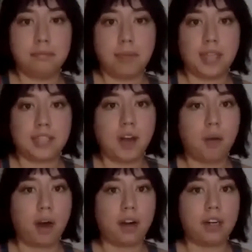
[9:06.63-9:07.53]
pots of
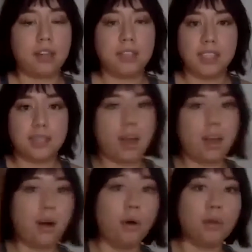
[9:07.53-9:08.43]
hot water. This is
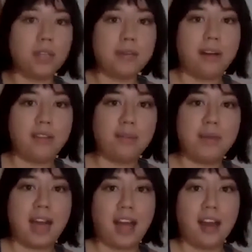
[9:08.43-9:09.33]
my only oven
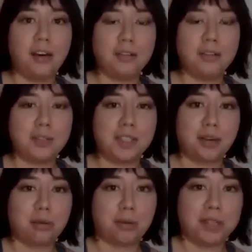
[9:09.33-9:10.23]
mitt I own, so it's
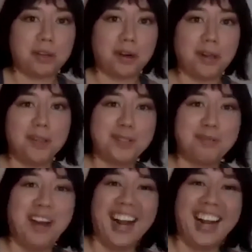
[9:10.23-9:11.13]
like really
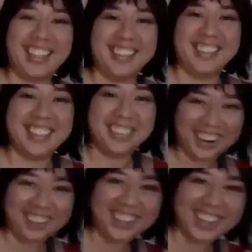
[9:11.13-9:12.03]
gross, but I use it
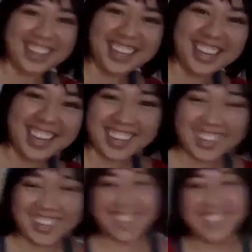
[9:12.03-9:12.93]
for everything.
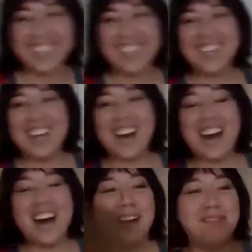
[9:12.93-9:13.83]

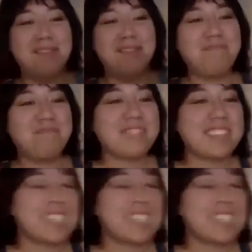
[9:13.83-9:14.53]
And